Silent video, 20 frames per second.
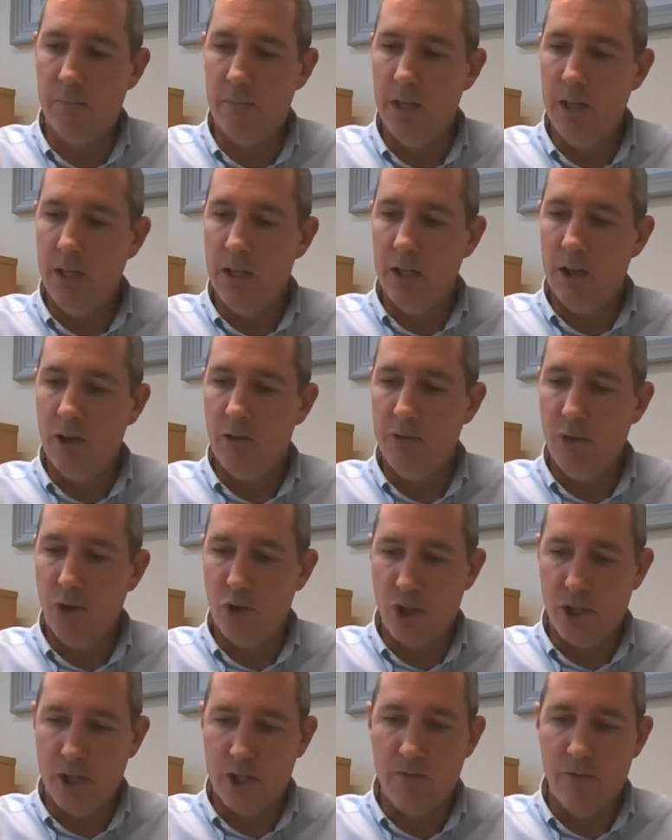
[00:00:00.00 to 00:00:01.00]
Unfortunately, it's
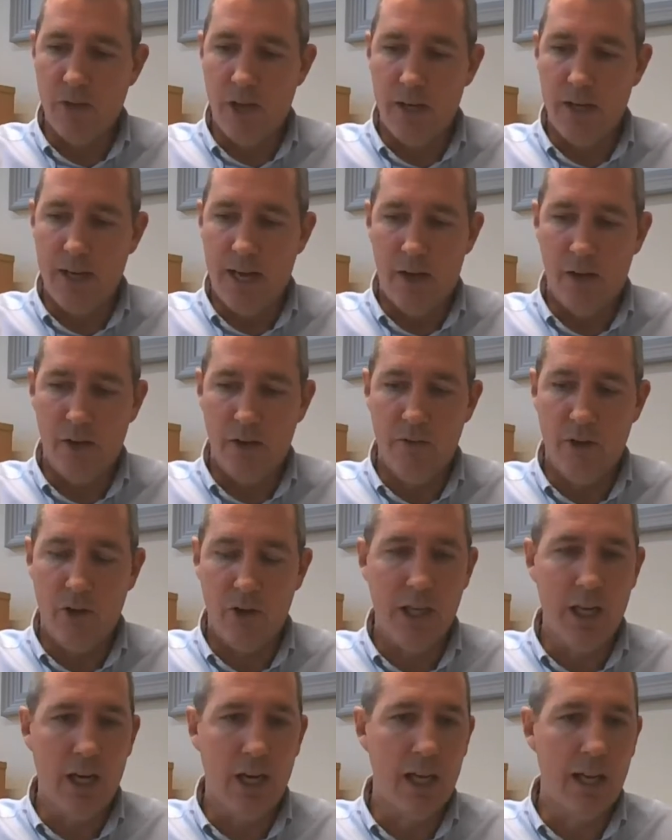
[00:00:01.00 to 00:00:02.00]
flattened out at a very high
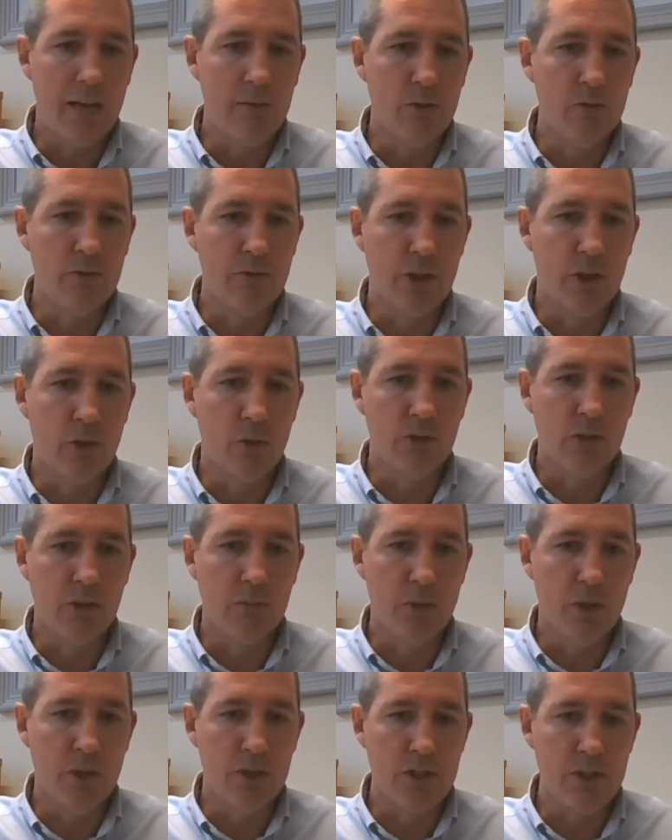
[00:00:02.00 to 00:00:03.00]
level for those in
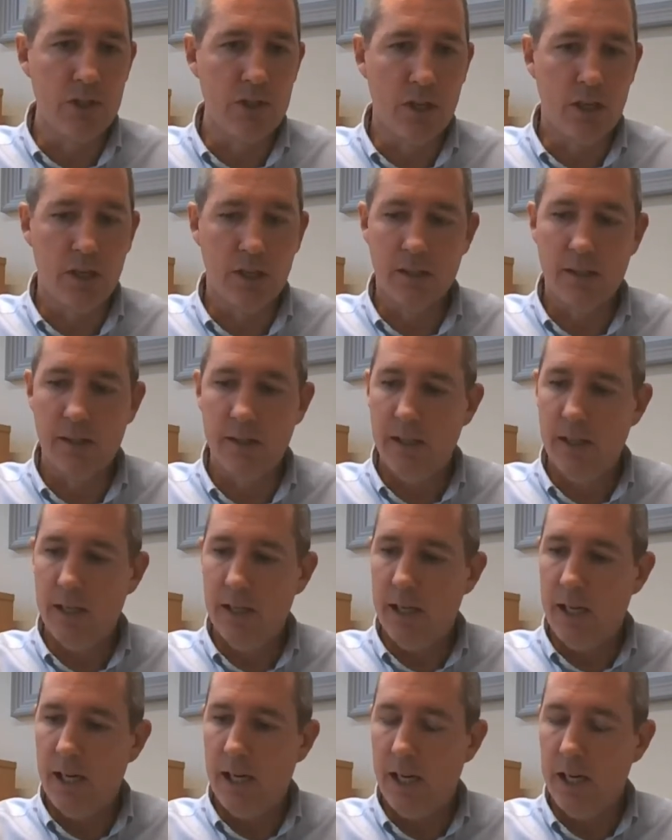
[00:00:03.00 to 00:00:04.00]
Merseyside.
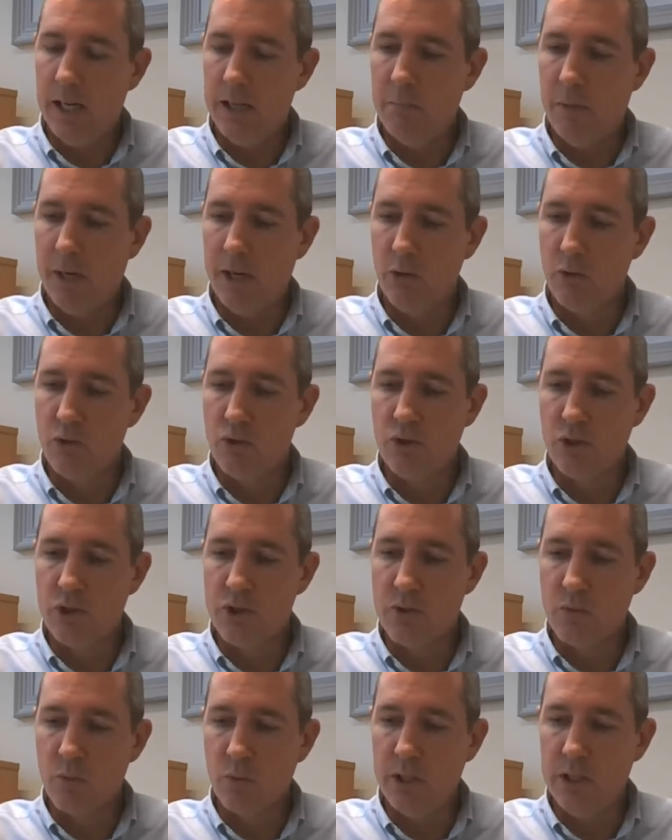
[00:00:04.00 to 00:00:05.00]
In my own trust,
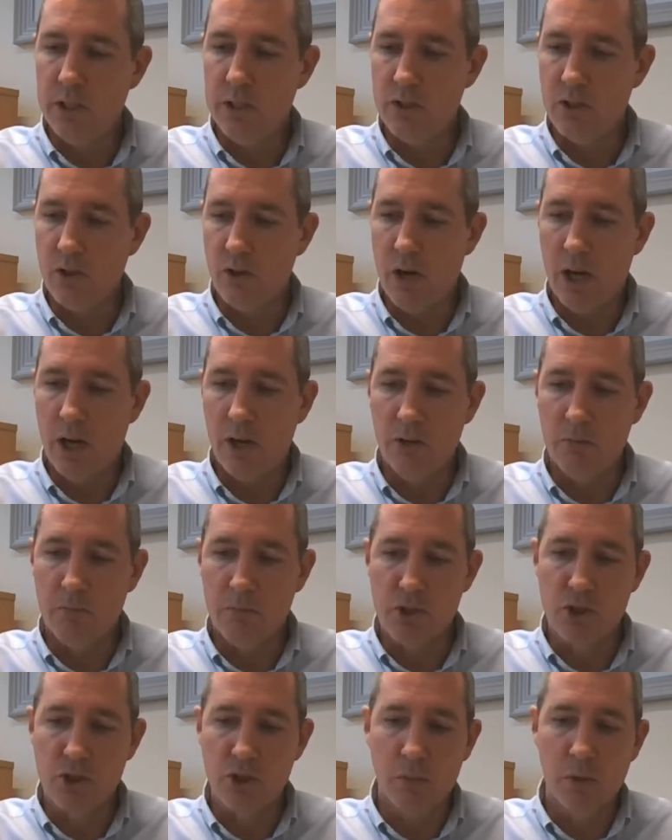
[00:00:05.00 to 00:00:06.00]
we saw our
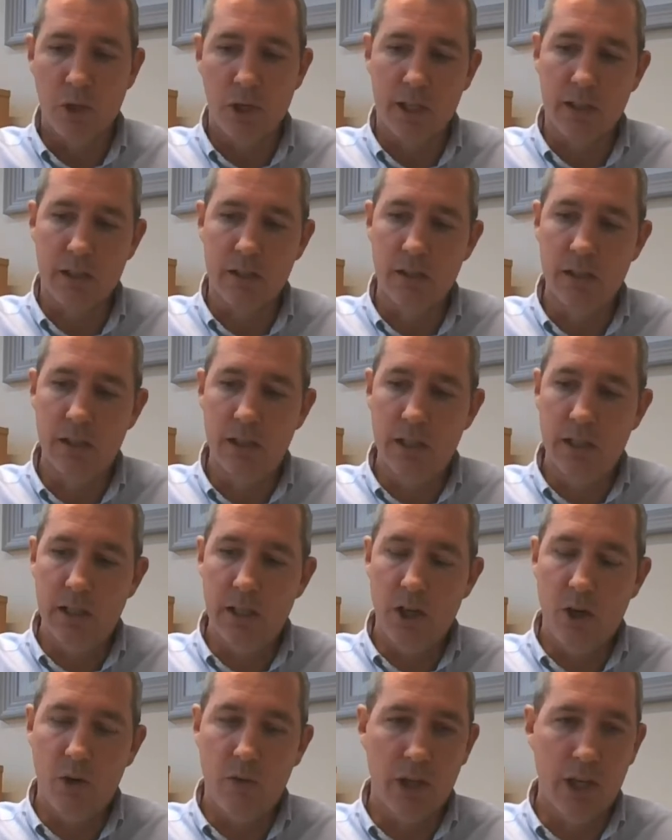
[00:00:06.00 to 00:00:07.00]
numbers doubling
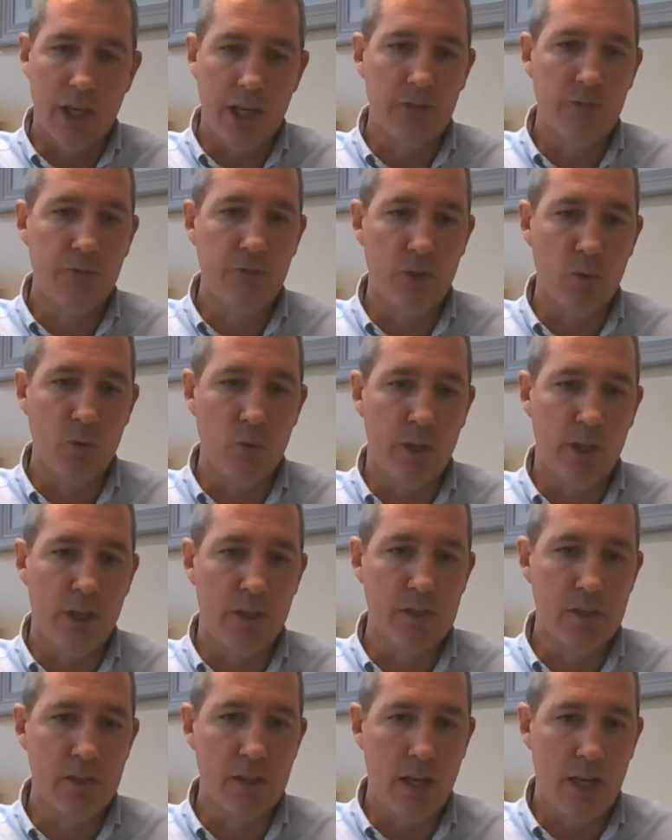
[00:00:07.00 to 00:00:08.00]
over the last few
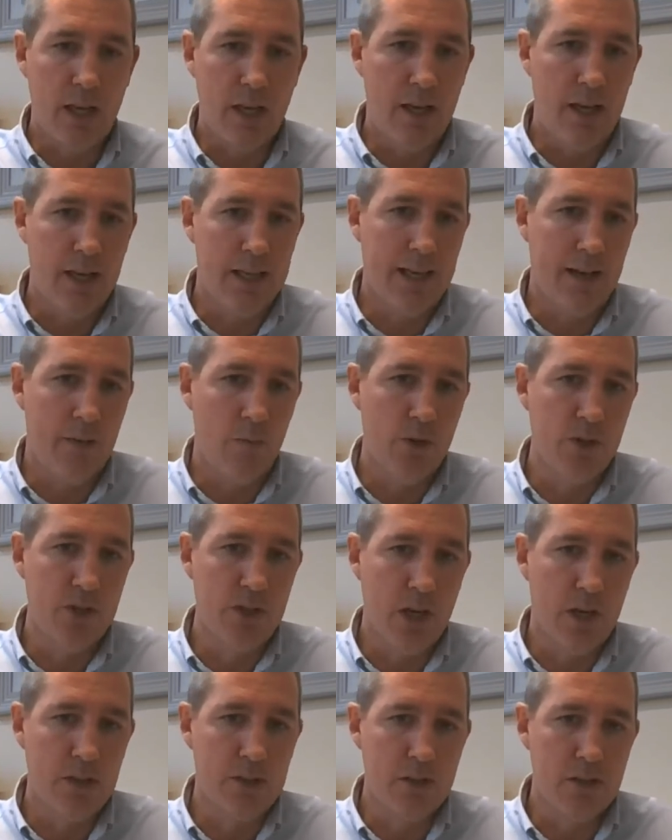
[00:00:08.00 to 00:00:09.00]
weeks. Again, we're
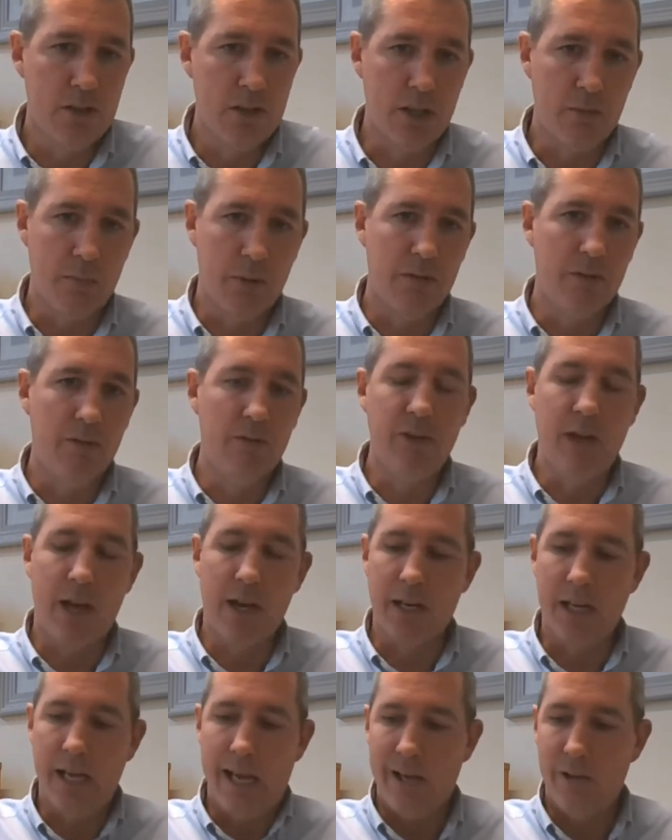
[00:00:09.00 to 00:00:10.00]
starting to see a bit of a
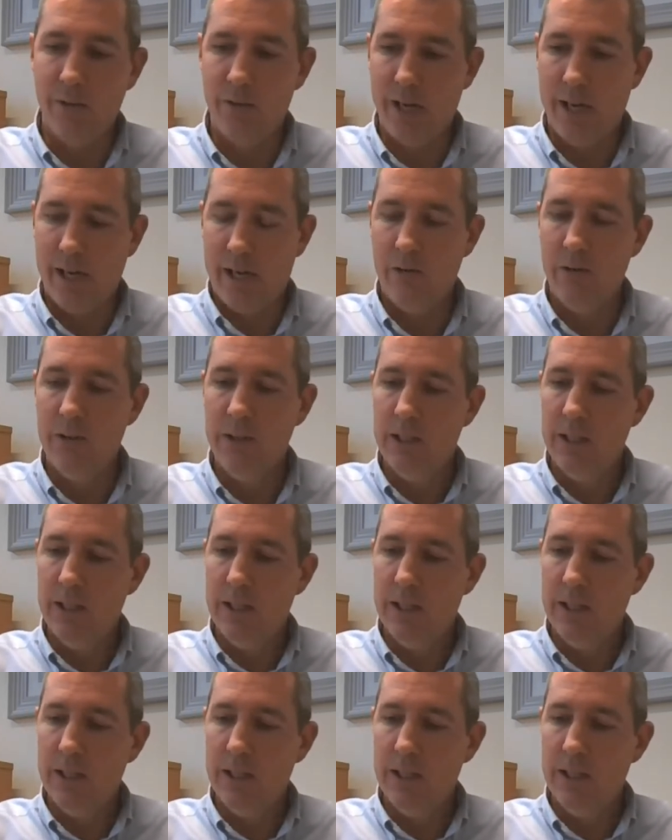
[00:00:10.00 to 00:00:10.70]
flattening out now.